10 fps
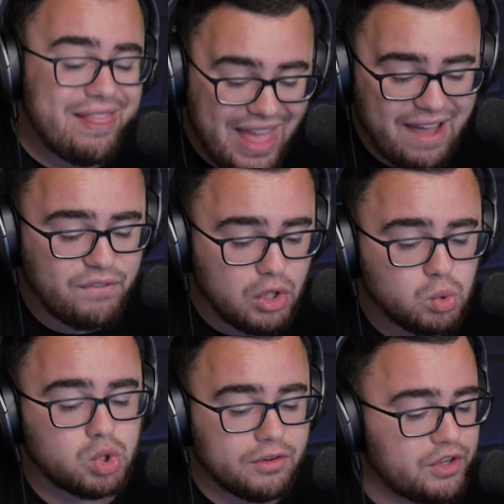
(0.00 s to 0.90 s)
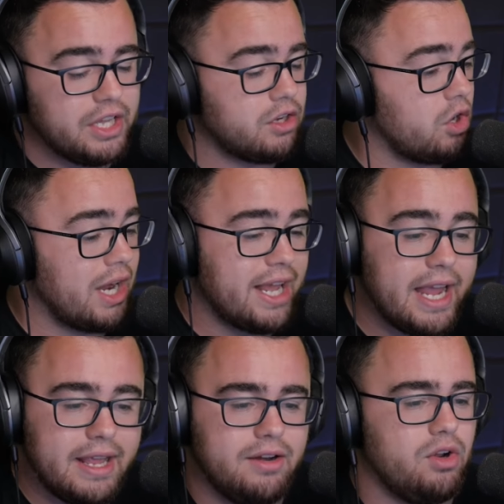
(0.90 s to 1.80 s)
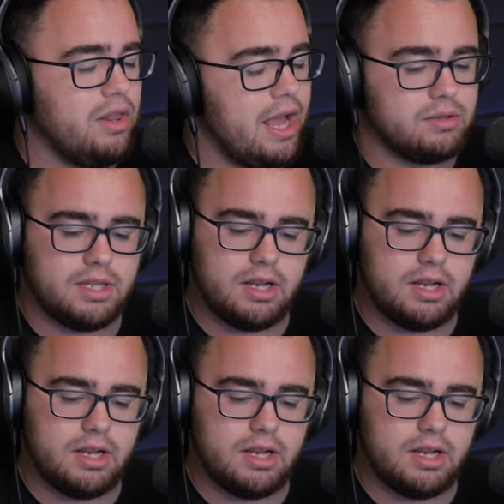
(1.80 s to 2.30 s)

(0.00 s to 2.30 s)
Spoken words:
The evolution of King Kong. I can't get it all out